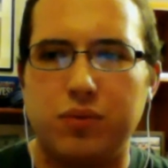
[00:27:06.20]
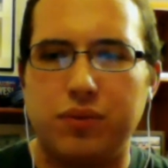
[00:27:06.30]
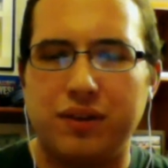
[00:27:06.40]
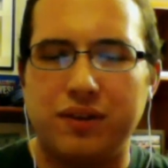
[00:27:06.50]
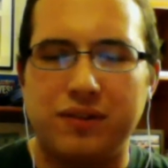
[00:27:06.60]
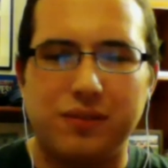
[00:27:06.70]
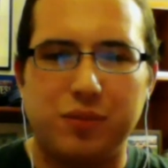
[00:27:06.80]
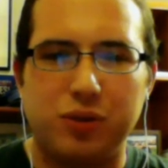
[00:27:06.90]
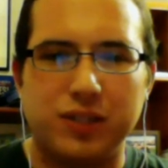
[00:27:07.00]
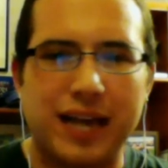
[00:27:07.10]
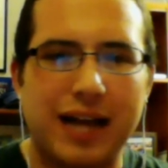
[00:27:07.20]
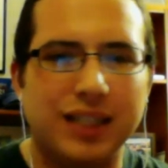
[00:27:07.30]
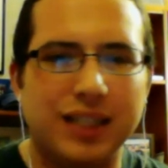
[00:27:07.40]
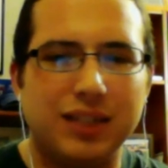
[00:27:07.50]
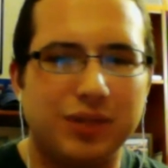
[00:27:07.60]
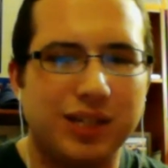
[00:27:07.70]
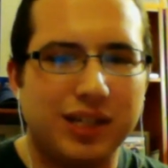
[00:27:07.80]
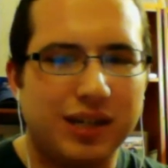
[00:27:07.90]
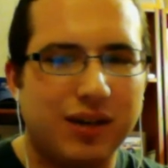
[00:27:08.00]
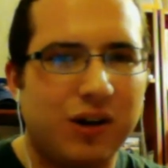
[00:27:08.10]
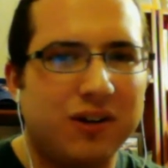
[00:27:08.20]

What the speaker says: his personality really at all.